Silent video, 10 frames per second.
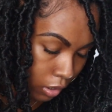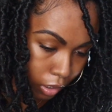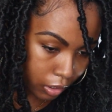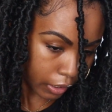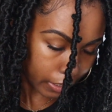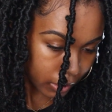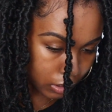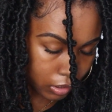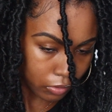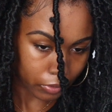and guys,
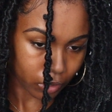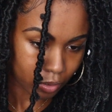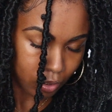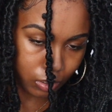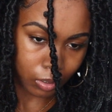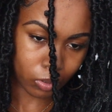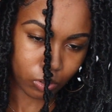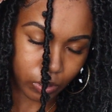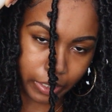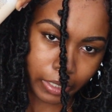this feels so
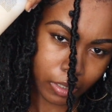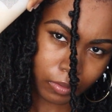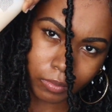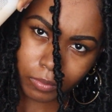great.